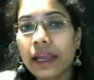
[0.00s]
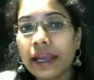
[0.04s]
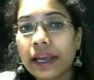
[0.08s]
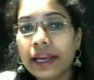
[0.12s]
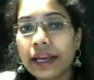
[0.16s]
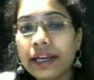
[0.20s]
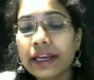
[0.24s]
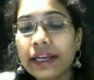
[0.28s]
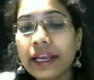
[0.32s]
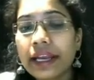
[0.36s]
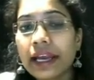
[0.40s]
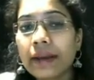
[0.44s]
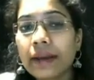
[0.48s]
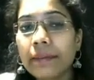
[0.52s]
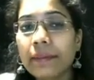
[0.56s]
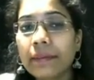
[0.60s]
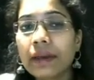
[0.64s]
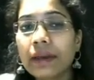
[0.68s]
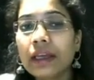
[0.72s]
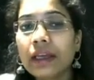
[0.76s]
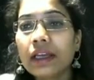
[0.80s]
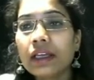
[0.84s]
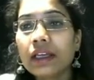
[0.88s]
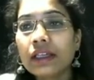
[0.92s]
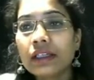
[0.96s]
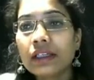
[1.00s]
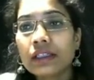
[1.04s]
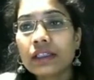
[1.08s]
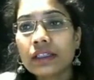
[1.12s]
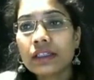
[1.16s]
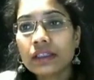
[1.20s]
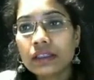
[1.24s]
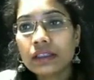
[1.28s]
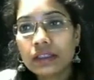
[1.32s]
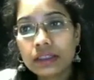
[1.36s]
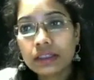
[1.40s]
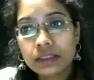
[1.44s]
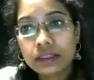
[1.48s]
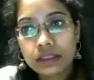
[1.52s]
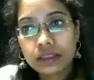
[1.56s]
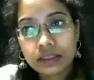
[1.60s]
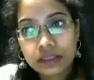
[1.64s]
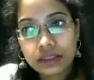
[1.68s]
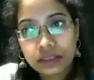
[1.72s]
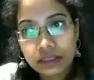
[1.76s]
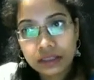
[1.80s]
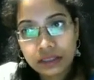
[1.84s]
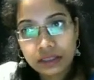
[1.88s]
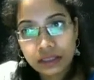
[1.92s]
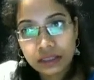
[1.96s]
it can be,
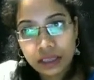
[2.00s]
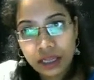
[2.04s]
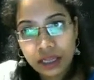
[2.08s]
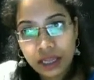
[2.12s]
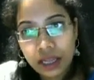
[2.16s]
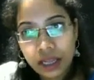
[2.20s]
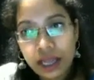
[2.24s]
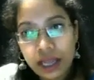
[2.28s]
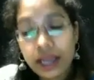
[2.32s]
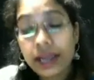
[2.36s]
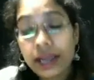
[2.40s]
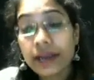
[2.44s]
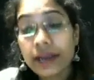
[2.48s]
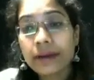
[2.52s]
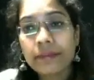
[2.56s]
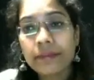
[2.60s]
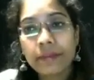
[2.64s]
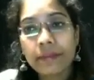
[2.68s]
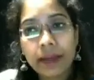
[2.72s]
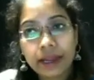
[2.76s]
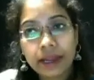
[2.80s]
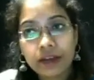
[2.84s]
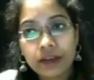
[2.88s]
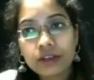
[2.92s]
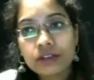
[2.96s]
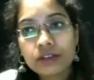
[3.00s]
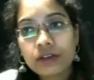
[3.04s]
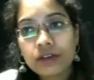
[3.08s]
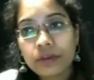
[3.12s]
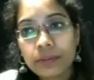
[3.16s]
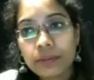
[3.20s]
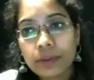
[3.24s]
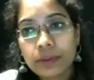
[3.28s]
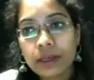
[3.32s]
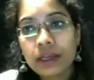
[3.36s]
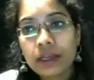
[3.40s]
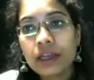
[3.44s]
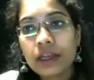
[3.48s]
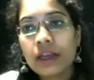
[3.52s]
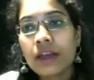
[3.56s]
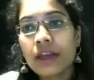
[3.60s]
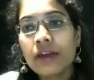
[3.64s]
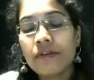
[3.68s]
in microscopy